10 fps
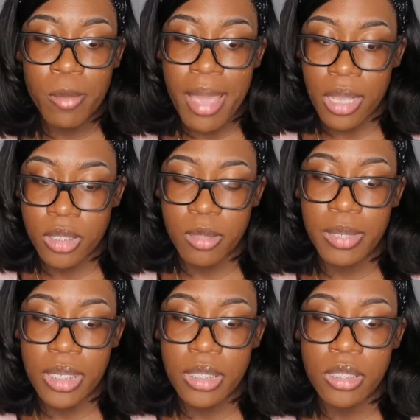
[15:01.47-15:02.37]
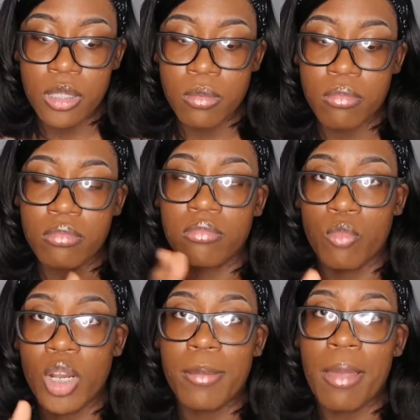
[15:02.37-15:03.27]
boxes because this is
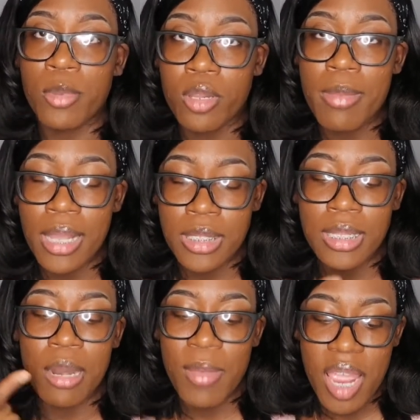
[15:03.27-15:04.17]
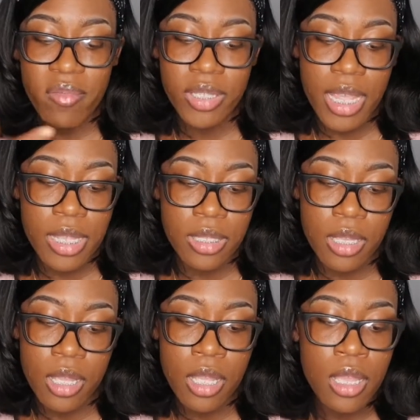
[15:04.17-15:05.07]
one of my beauty boxes that I'm
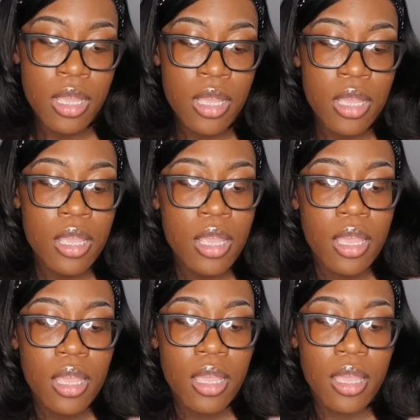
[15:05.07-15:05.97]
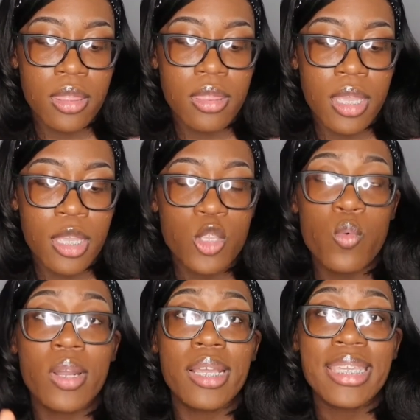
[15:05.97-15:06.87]
advertising. And then you
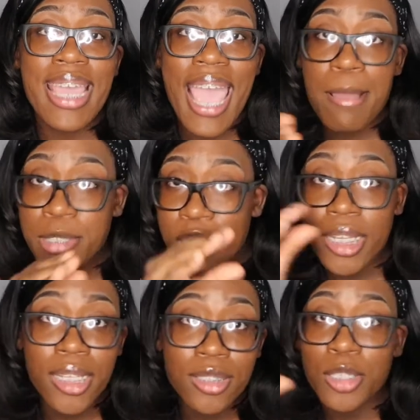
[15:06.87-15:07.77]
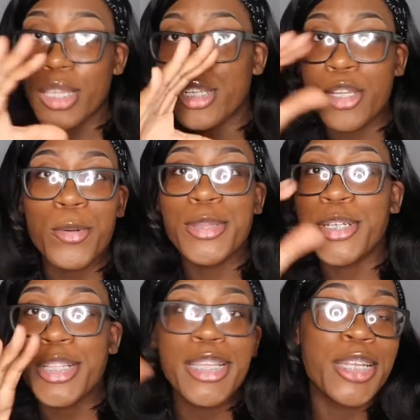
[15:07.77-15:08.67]
want to caption it so they know what
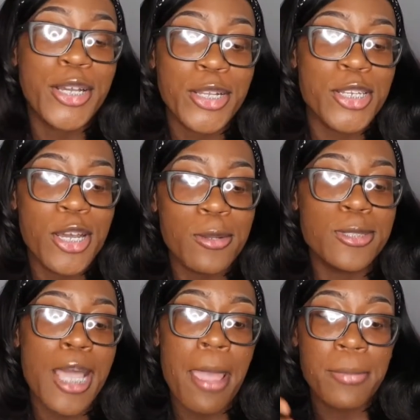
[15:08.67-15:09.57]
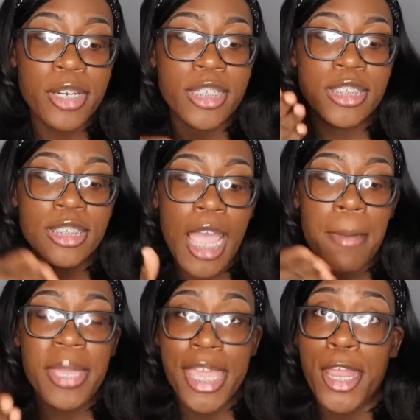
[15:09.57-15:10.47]
they're clicking on, you know. So I put
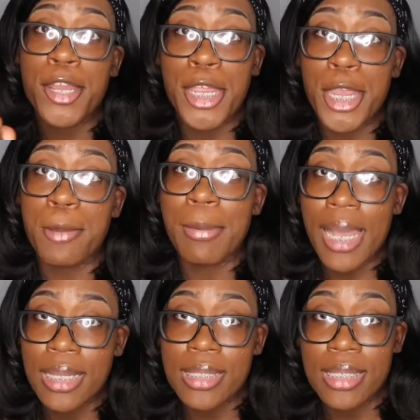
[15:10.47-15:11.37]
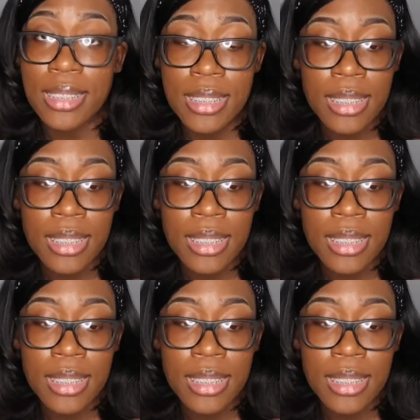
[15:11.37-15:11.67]
shop hair care boxes